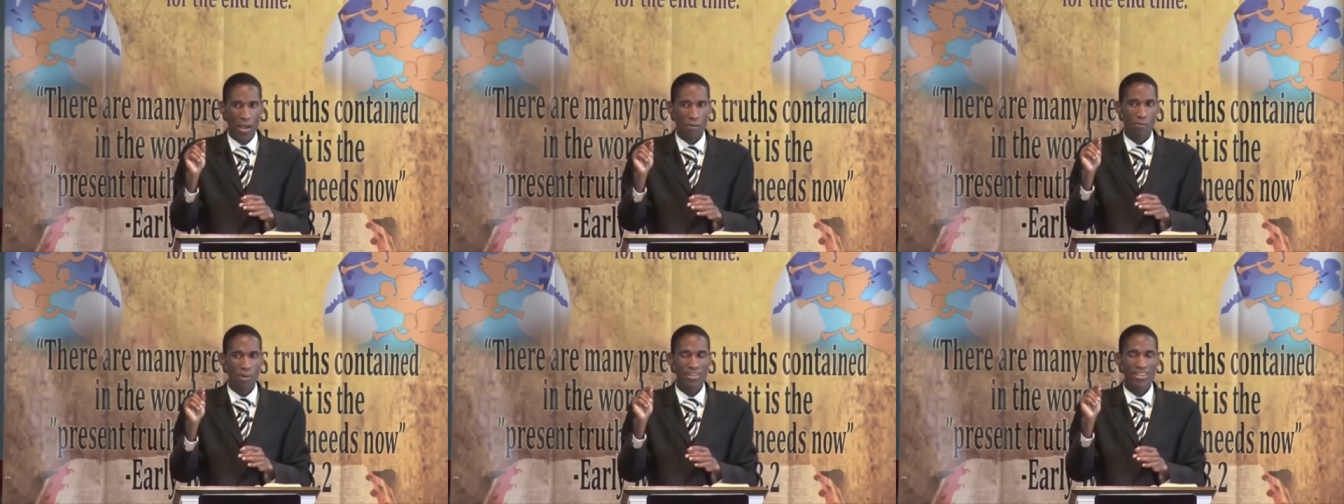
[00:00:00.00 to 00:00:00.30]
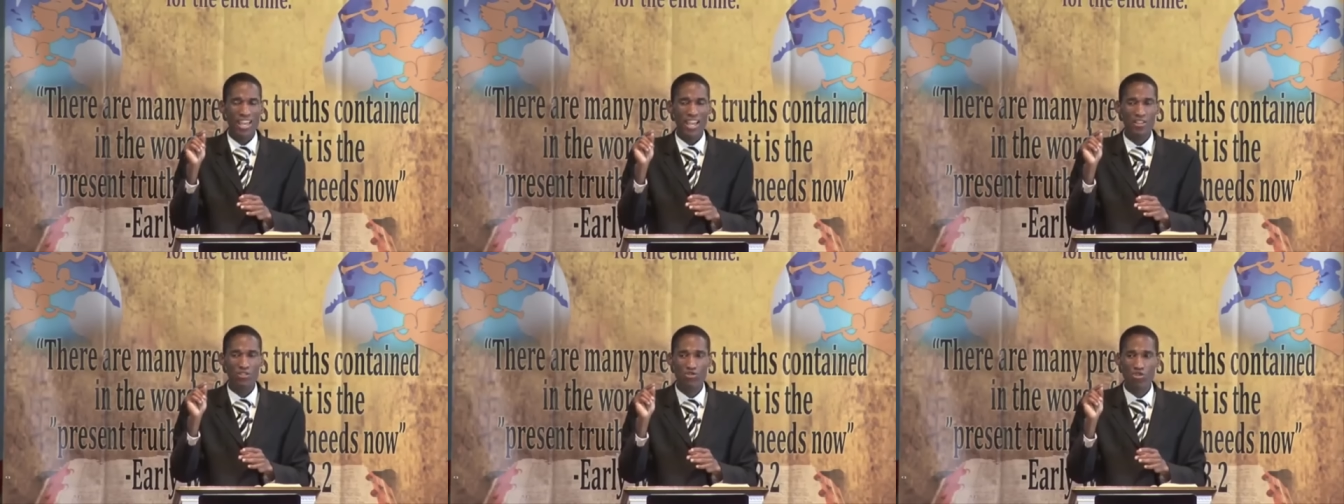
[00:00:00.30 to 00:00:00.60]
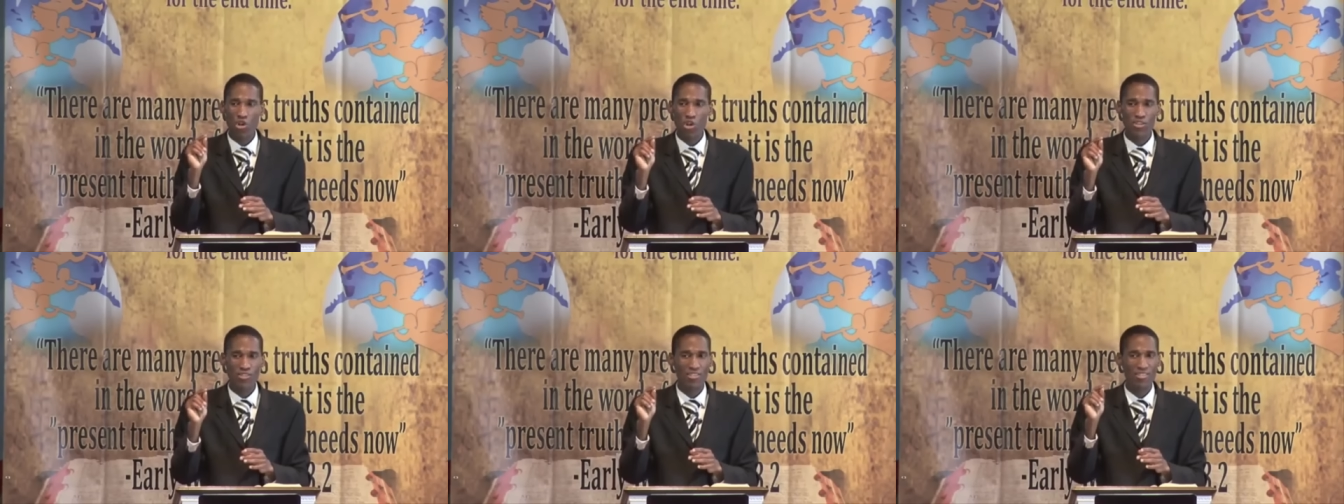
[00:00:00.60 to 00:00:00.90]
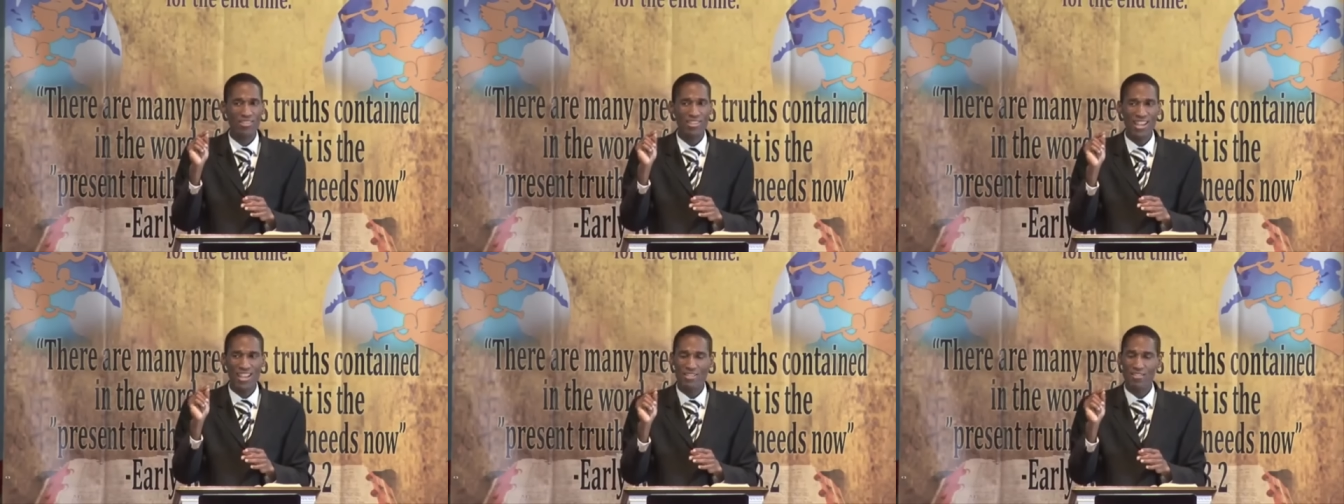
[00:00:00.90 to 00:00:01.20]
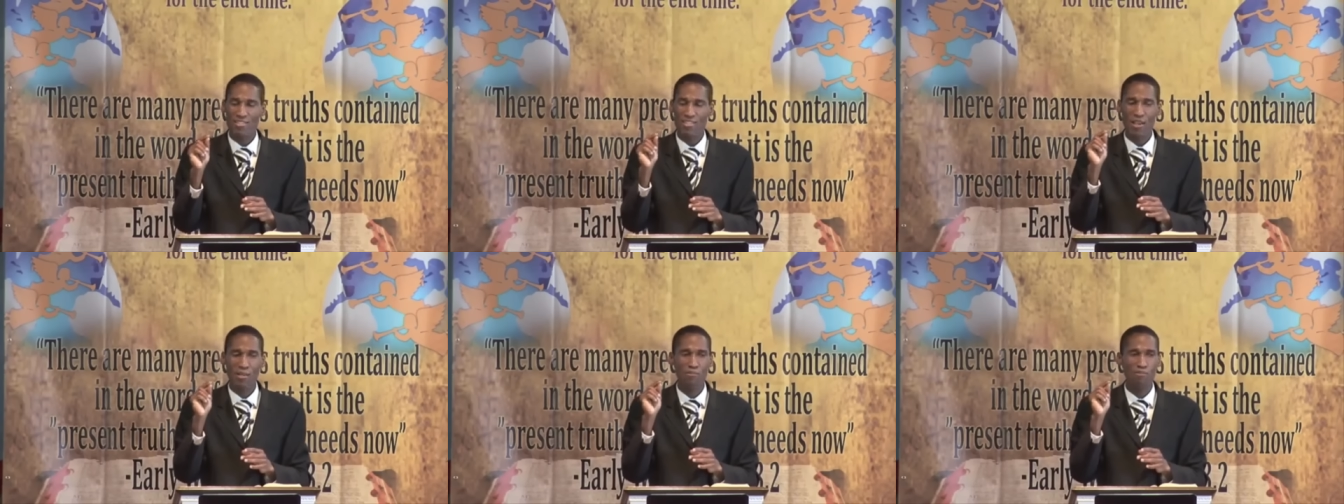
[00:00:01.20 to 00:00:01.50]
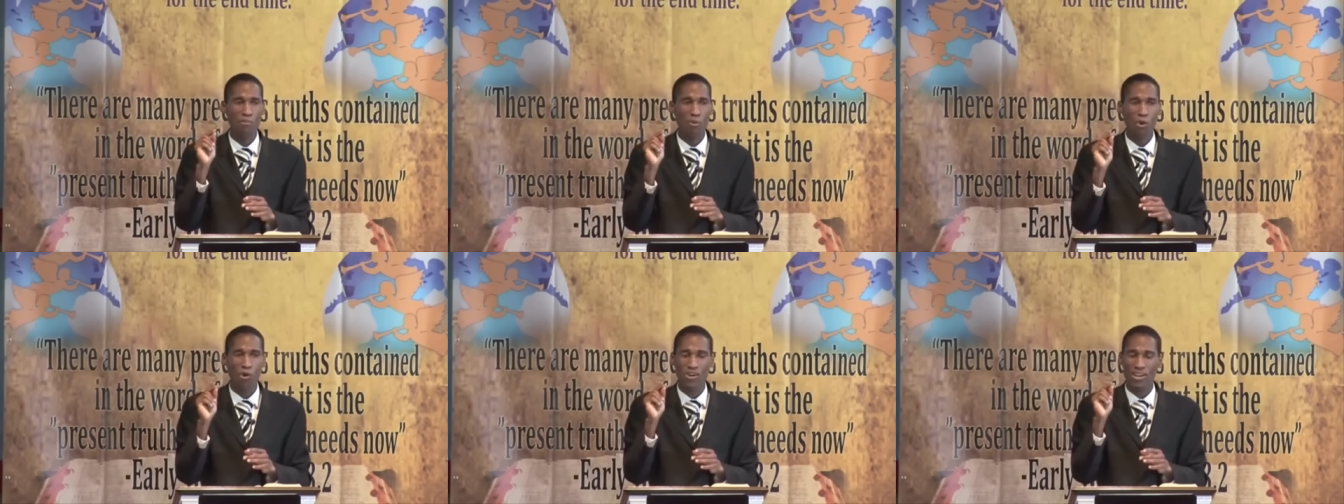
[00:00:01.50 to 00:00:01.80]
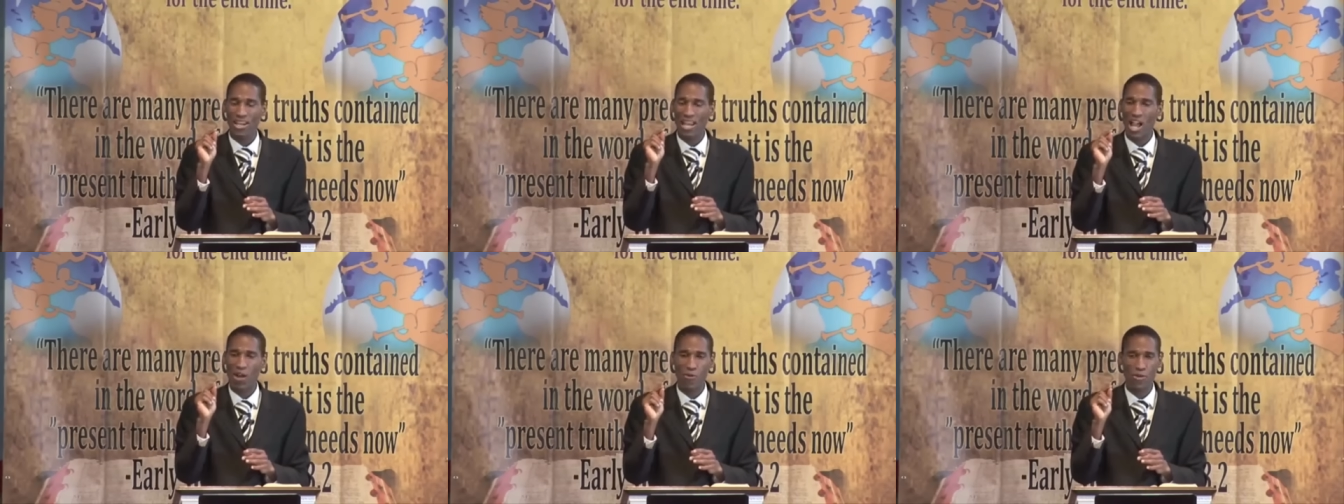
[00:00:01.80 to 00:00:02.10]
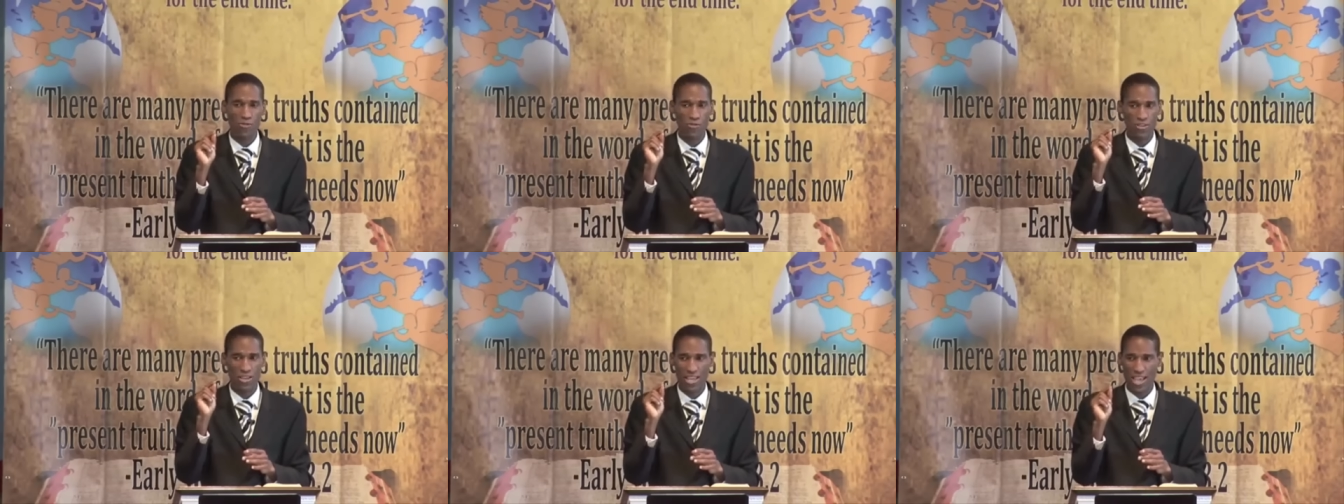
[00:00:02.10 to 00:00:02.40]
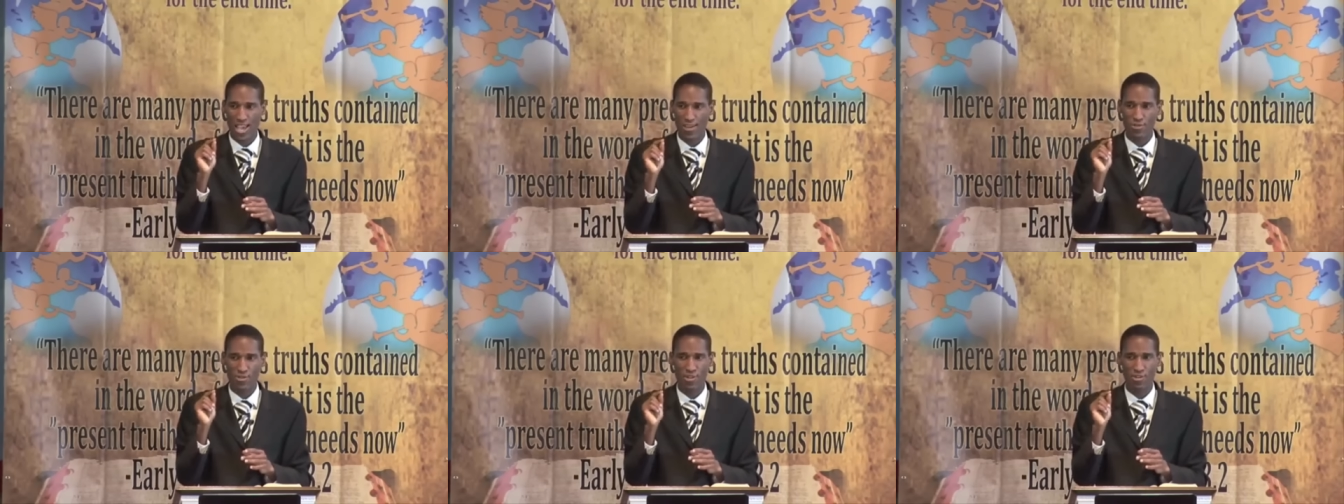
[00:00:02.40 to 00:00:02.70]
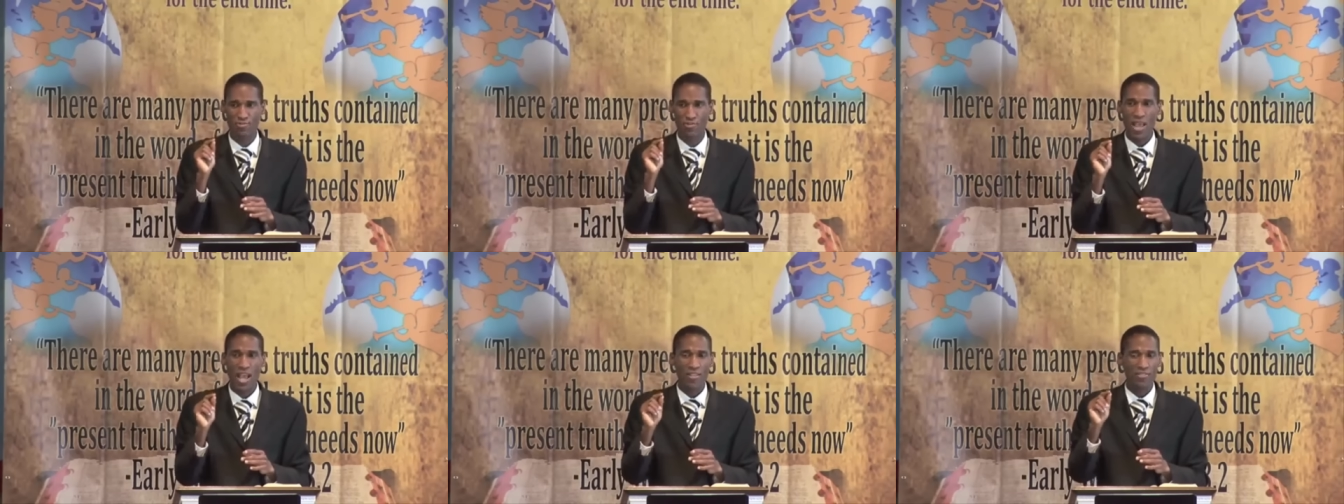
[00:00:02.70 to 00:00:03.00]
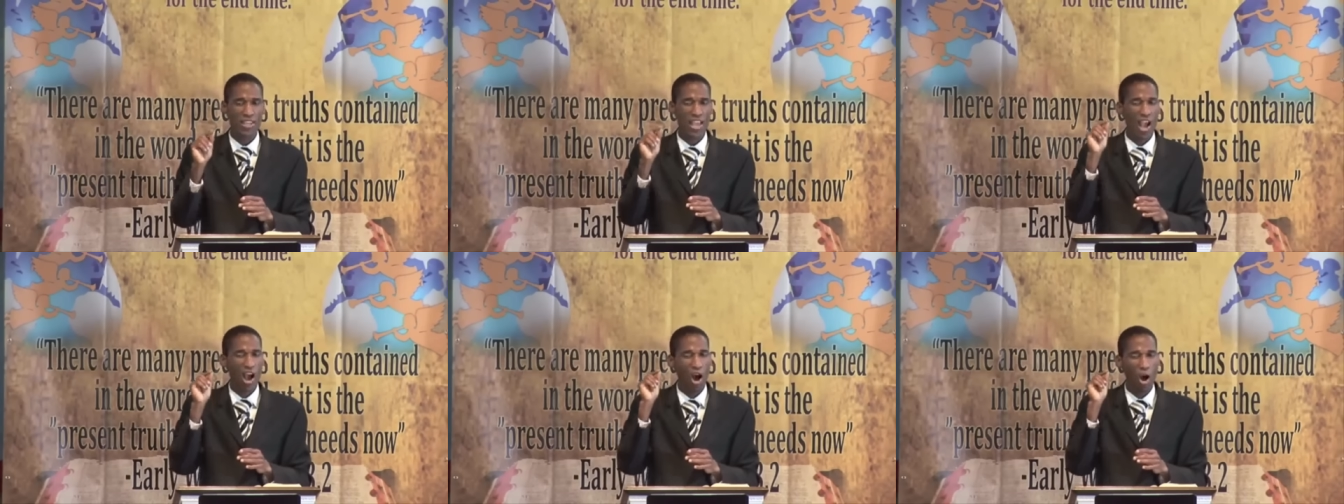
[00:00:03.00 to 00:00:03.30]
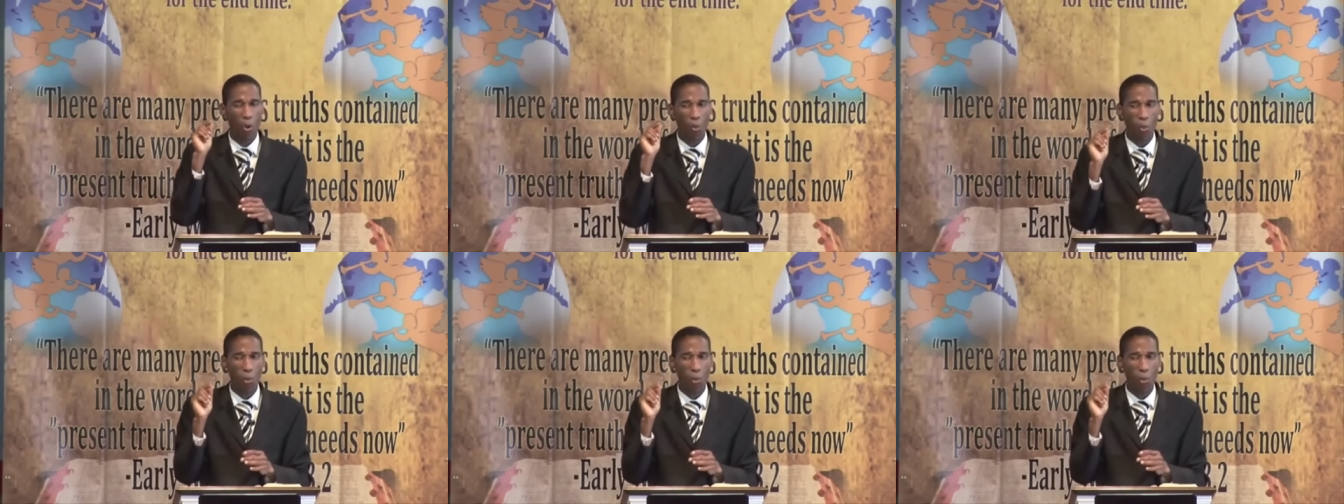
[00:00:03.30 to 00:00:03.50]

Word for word: But they just need some more clarification. They are